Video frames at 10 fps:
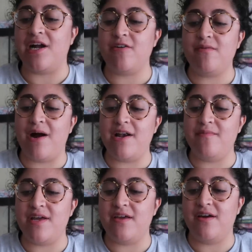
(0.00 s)
It kind of reminded
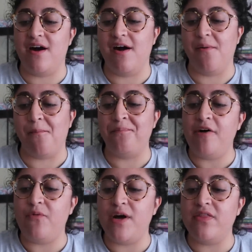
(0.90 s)
me um,
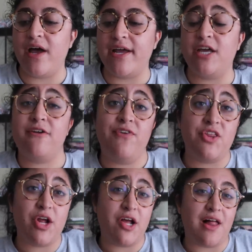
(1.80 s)
of when like your
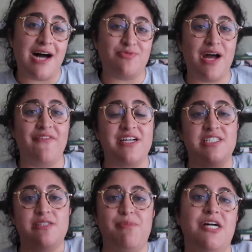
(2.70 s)
fifth grade class would have like
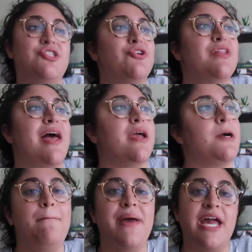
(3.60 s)
a special
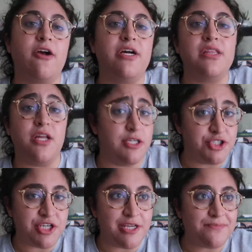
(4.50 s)
like parent
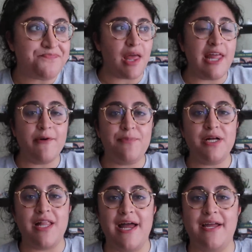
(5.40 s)
luncheon and they would
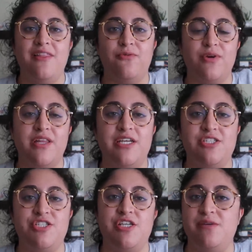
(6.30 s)
put like the really
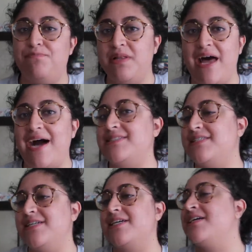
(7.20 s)
cheap
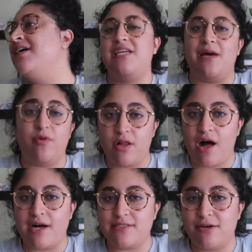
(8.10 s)
plastic
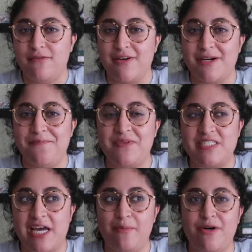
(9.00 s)
tablecloths over the
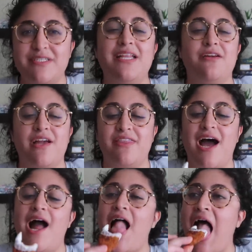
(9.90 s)
tables. It looked like
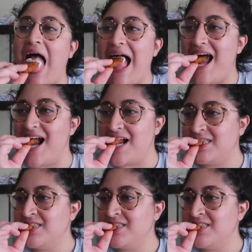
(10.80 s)
that.